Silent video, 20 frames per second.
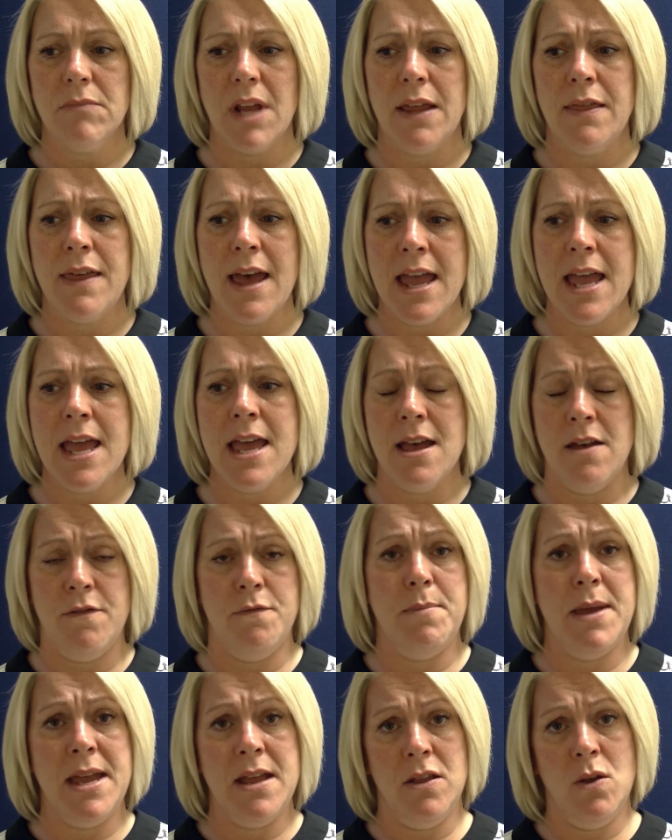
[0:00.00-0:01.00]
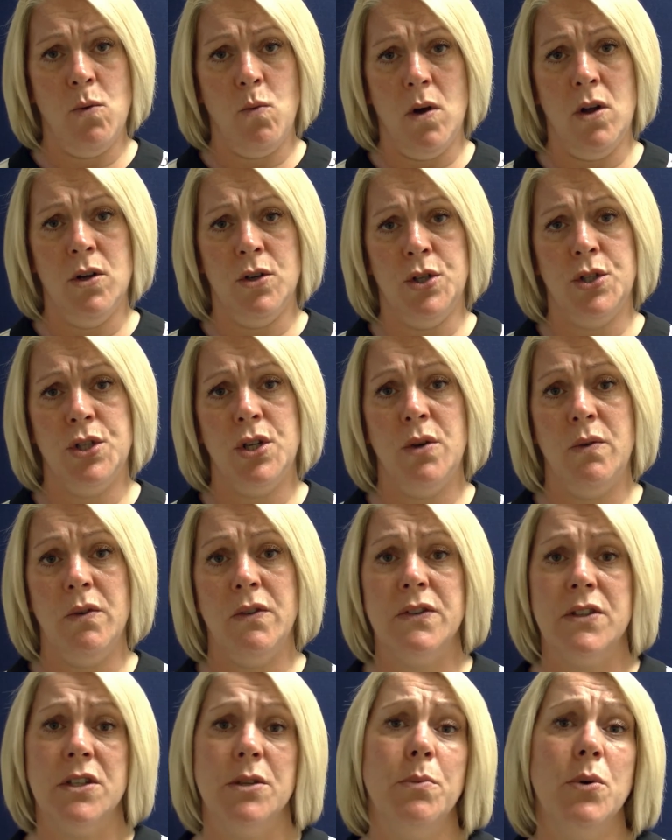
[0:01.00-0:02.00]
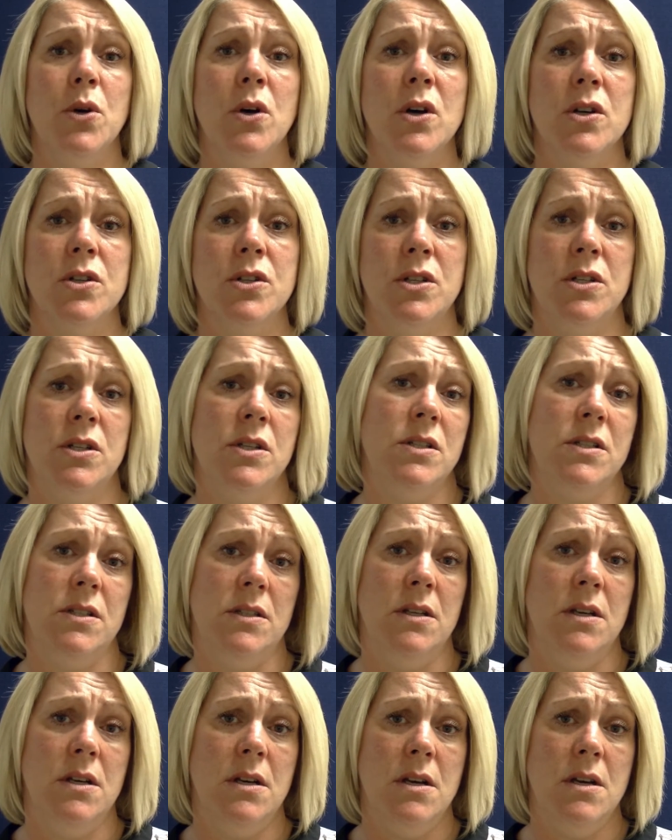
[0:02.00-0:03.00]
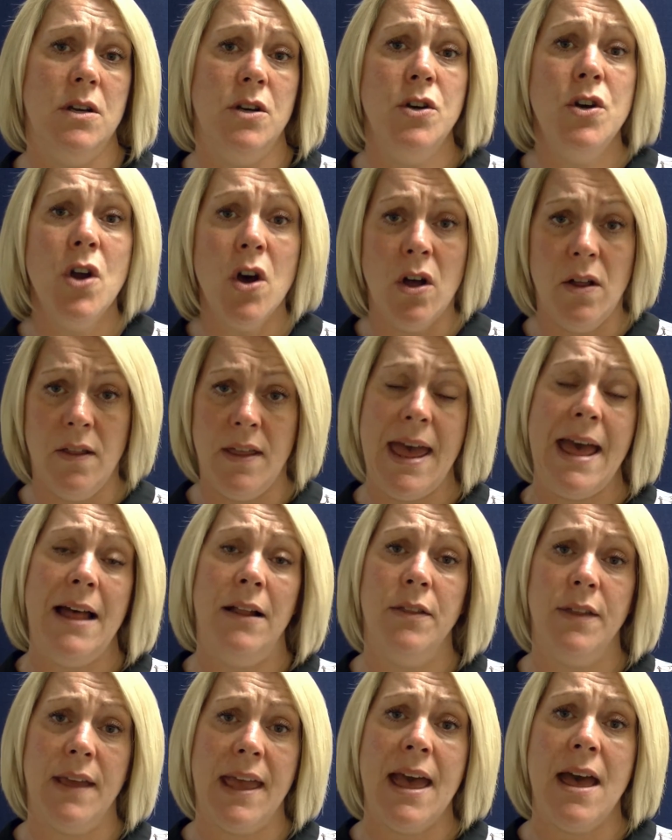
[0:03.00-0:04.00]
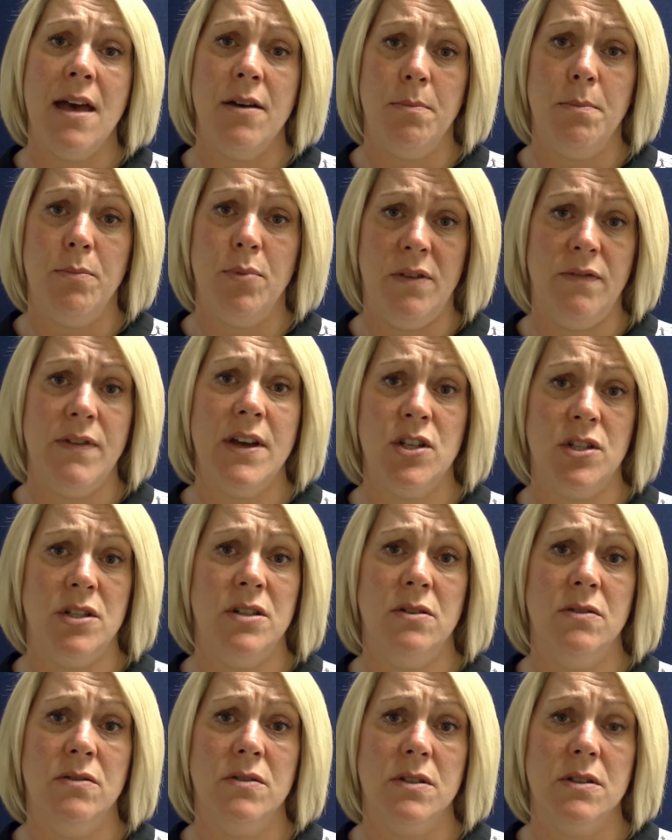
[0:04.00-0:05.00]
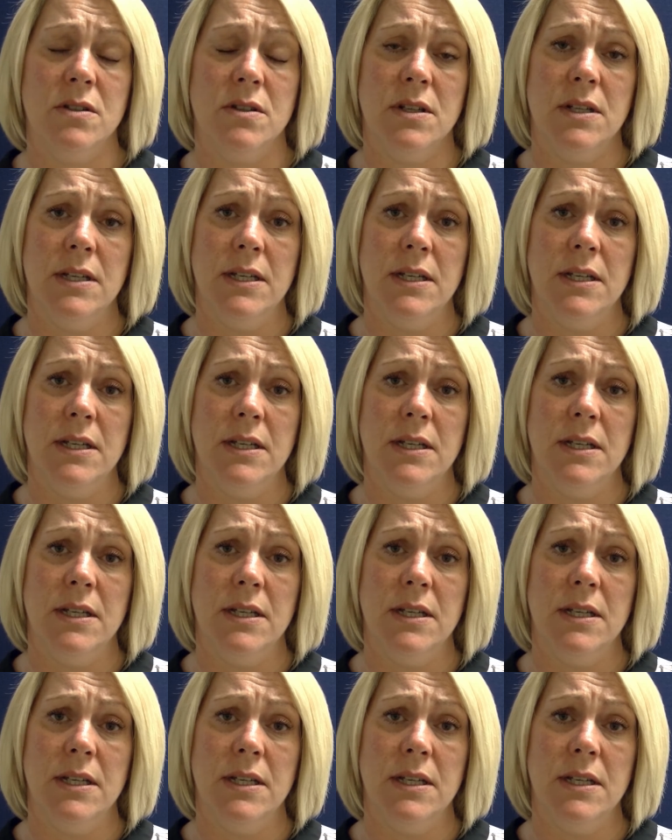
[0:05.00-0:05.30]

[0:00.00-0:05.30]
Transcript: they have been the ones who have supported us, not the healthcare professionals.